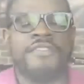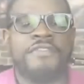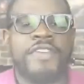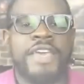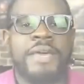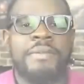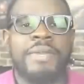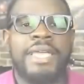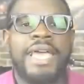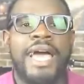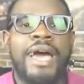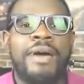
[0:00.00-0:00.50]
up,
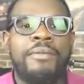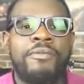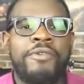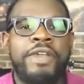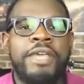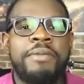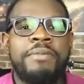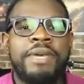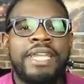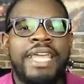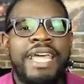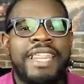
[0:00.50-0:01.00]
family? I'm
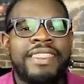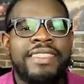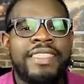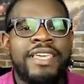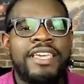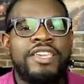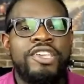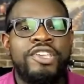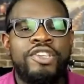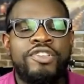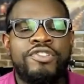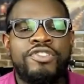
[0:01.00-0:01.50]
Raymond, and
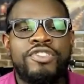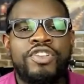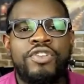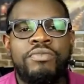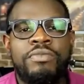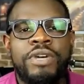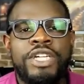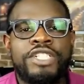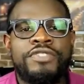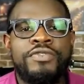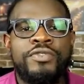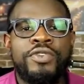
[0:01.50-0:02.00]
thank you so
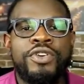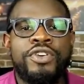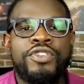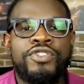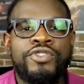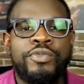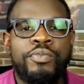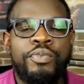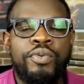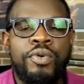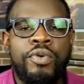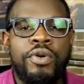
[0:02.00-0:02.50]
much for your
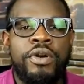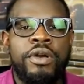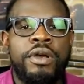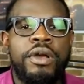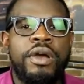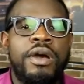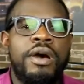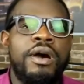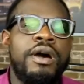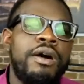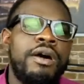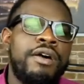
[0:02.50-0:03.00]
support
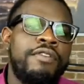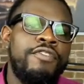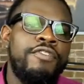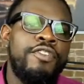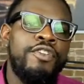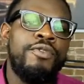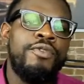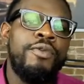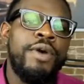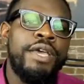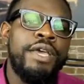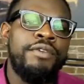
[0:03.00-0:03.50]
of
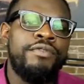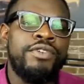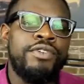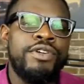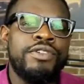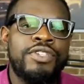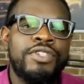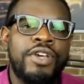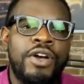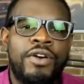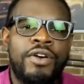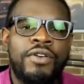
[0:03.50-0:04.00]
New Wave
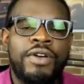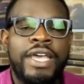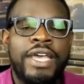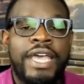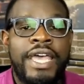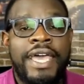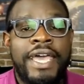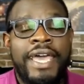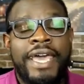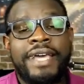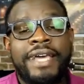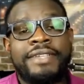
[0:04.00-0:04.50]
Real Talk.
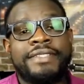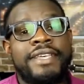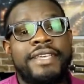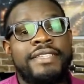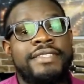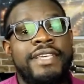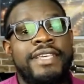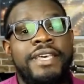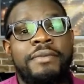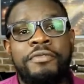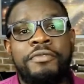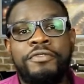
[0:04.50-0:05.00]
As I
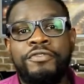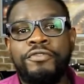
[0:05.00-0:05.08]
said